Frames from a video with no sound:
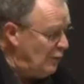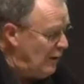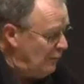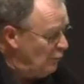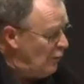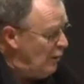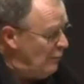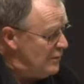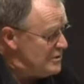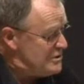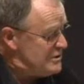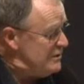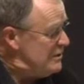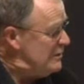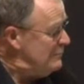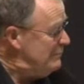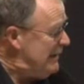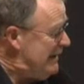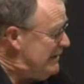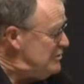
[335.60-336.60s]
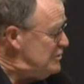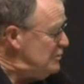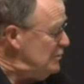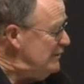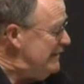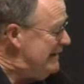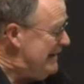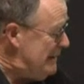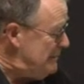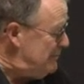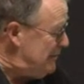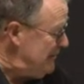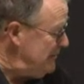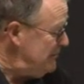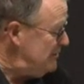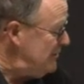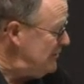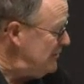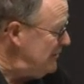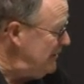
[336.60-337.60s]
what was it that made you leap
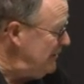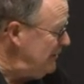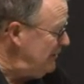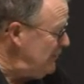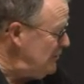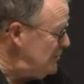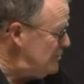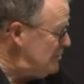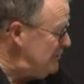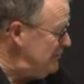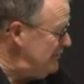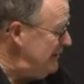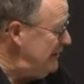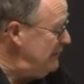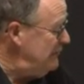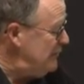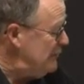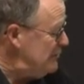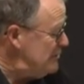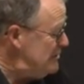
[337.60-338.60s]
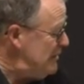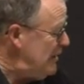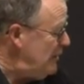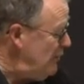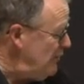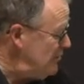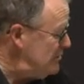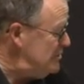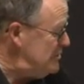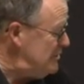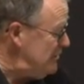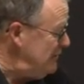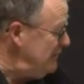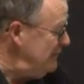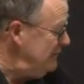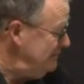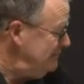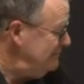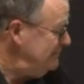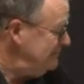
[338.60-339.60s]
to the conclusion that if there was no
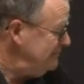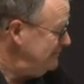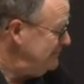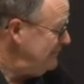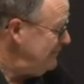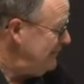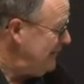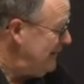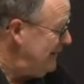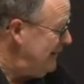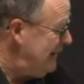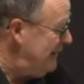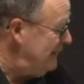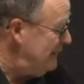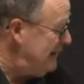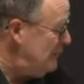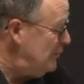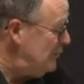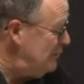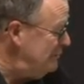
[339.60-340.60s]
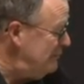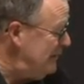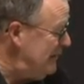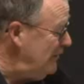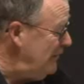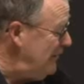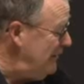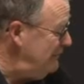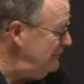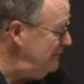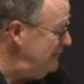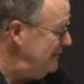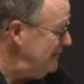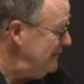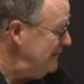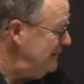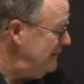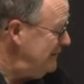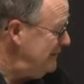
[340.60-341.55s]
oxygen, there wouldn't be life?